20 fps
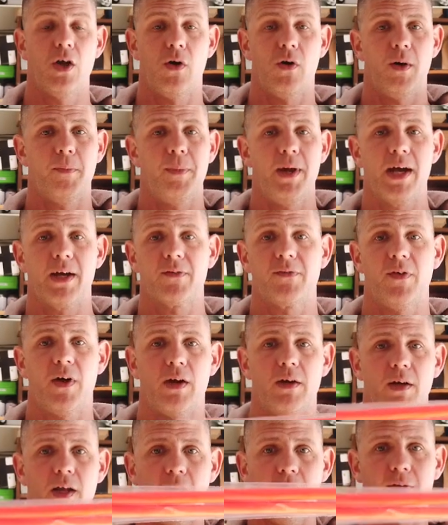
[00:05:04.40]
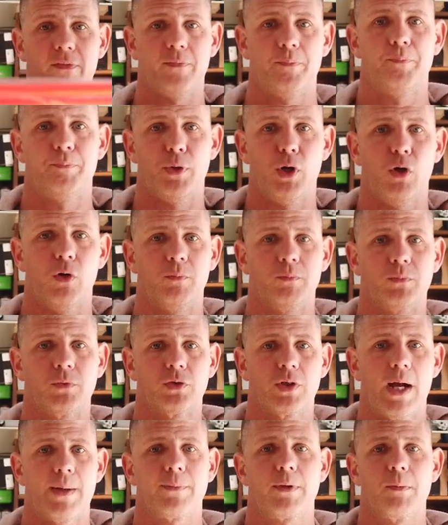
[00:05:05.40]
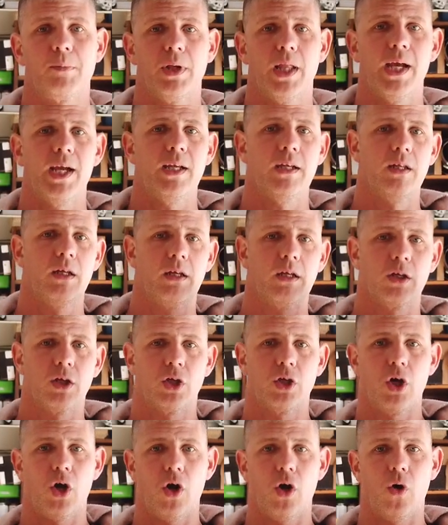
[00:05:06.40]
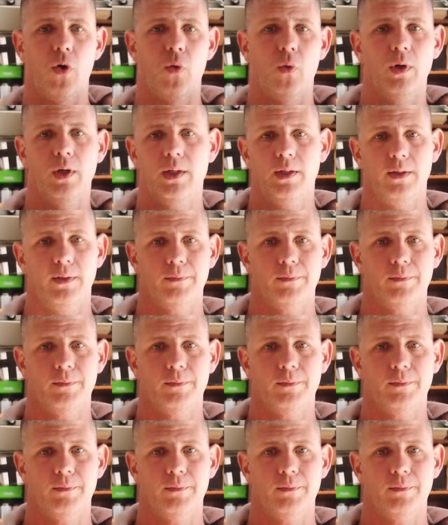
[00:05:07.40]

know I'm back far enough, boom, drop the blade, go.